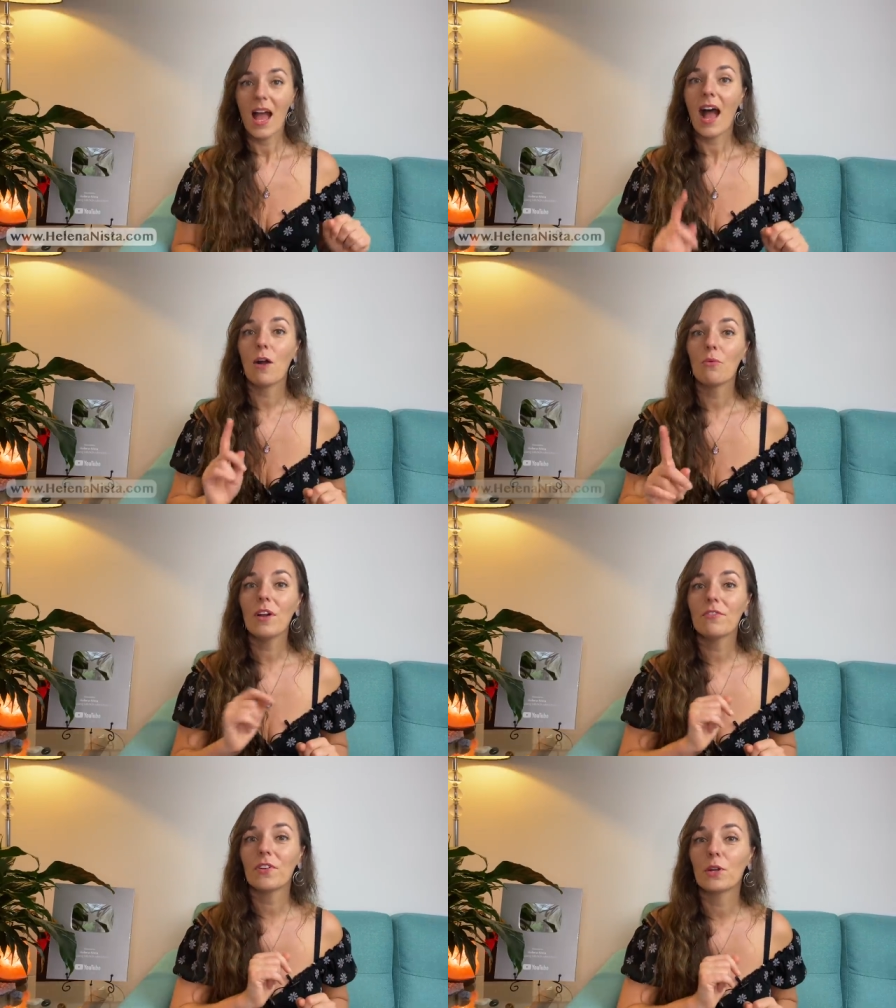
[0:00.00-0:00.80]

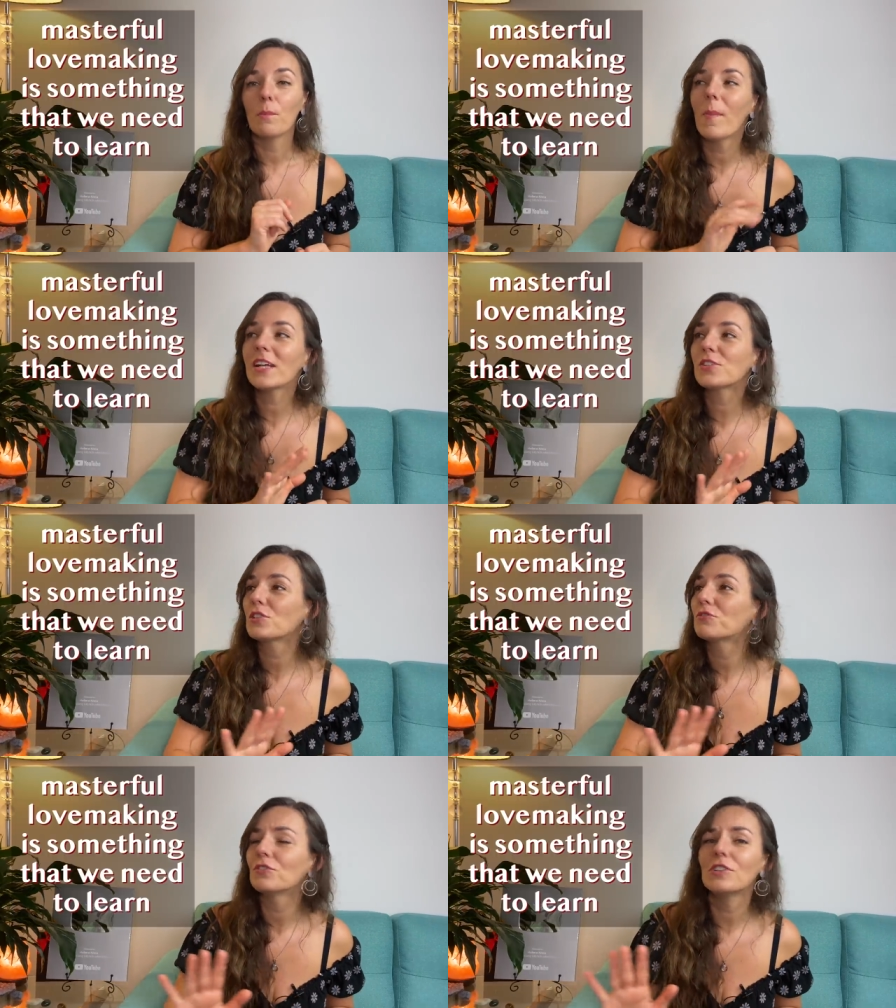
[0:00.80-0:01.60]
However,
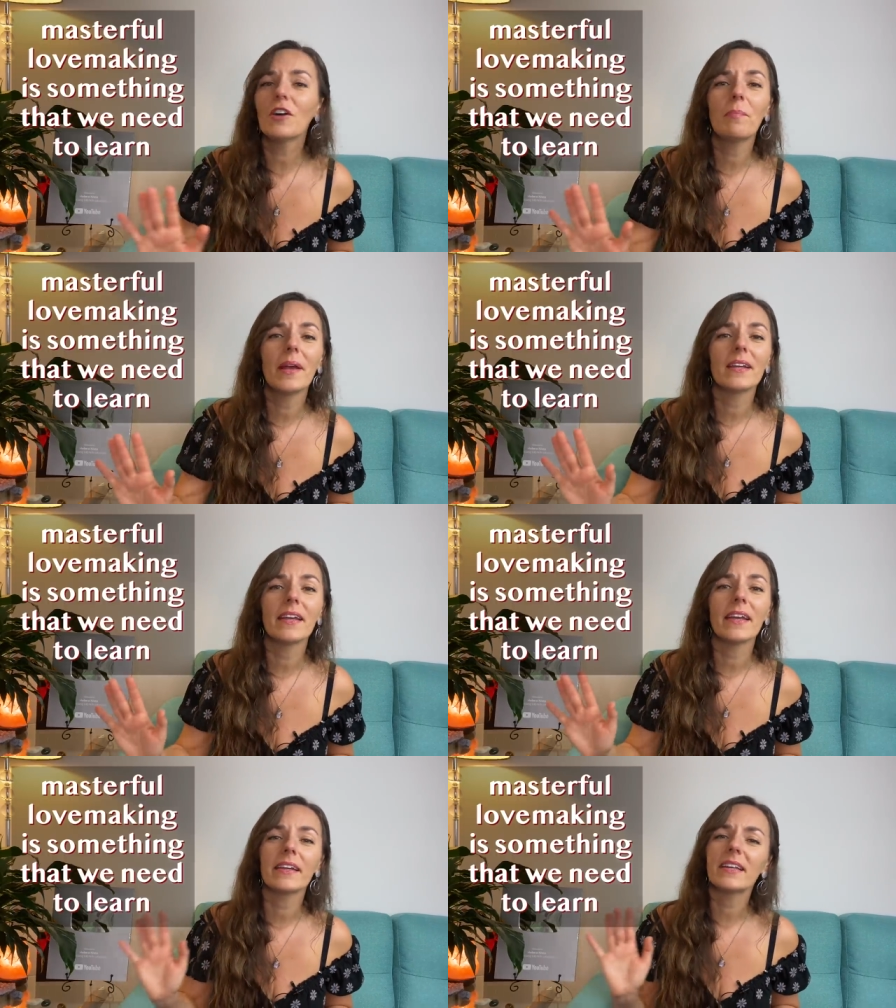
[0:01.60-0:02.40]
masterful
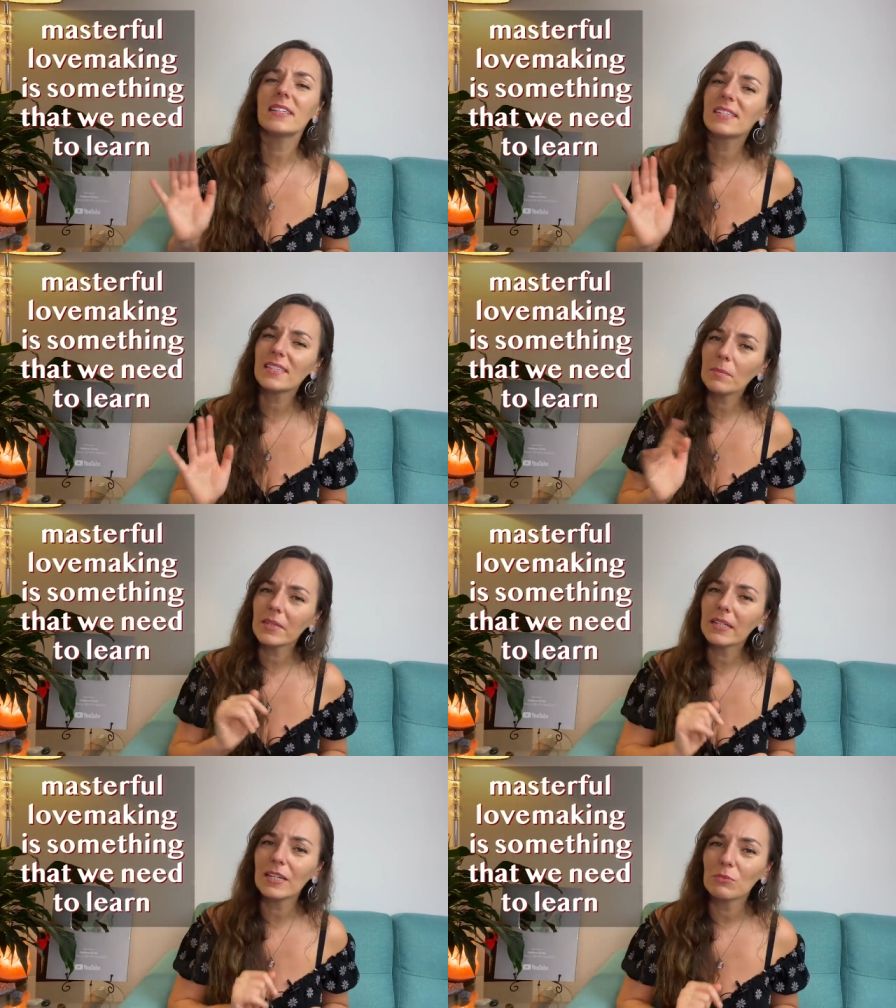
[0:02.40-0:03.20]
lovemaking is
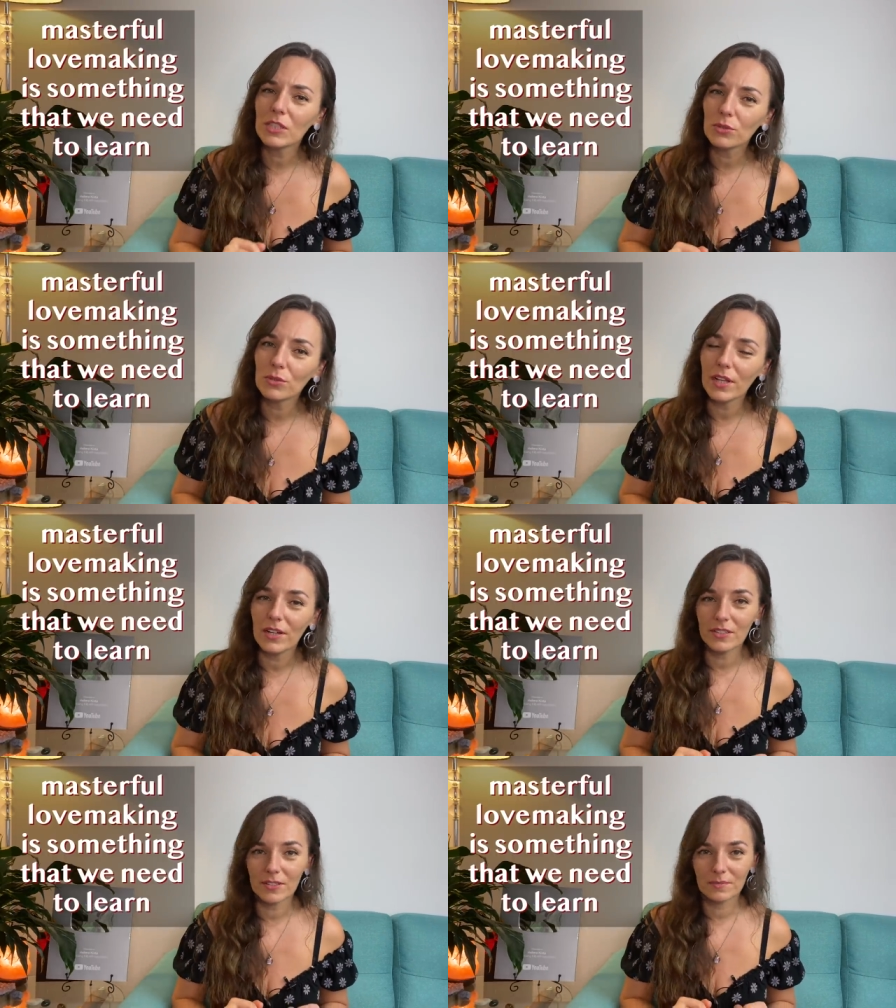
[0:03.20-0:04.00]
something that we need to learn.